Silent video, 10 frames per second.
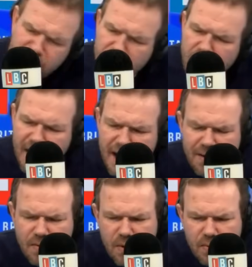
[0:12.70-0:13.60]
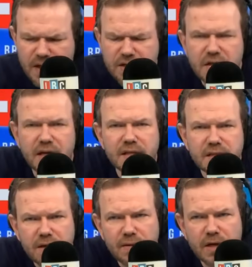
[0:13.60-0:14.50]
where do you get
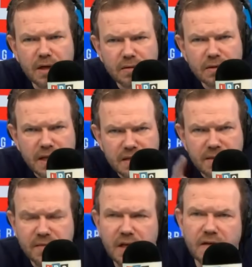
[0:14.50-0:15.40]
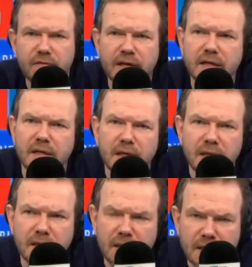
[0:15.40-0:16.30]
this? So there we go. That's something I've read
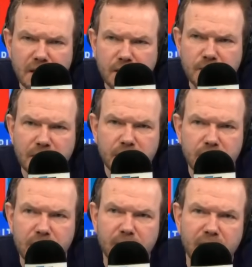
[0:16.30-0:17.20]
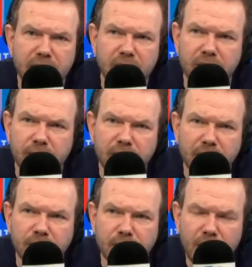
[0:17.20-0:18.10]
in newspapers written by
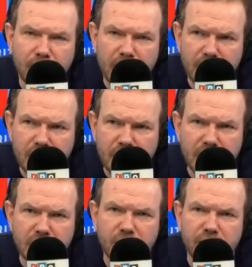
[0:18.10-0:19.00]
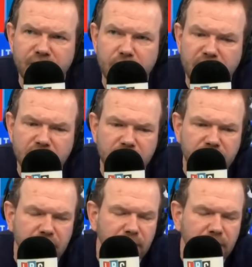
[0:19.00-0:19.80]
ignorant people. Where are you getting your information from?